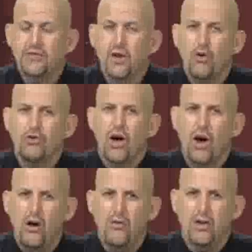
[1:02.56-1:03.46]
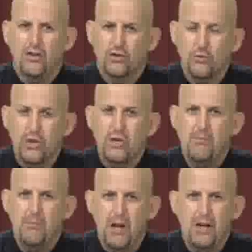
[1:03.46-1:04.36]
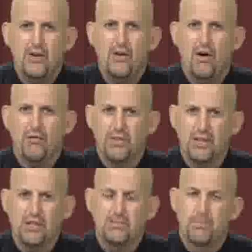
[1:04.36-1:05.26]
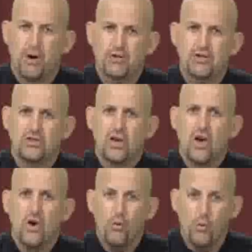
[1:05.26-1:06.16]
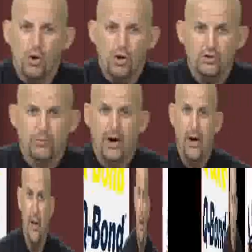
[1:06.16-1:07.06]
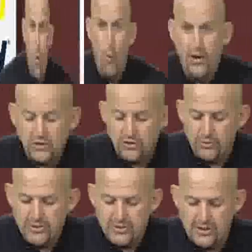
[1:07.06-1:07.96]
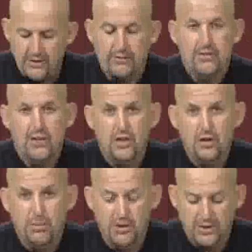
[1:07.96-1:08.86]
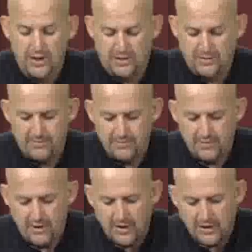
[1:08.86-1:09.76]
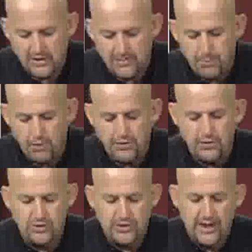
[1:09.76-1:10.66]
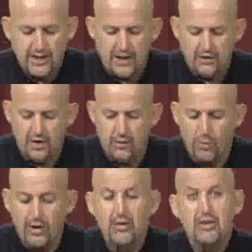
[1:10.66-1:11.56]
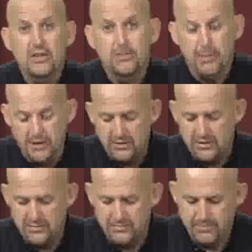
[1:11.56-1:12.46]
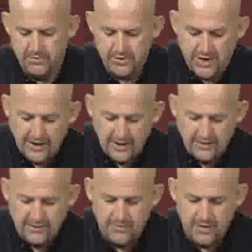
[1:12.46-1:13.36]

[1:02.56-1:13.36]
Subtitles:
sold over 3 million of these boxes worldwide. Once you receive the Q-Bond kit, it's important to take out one of these pins, take it,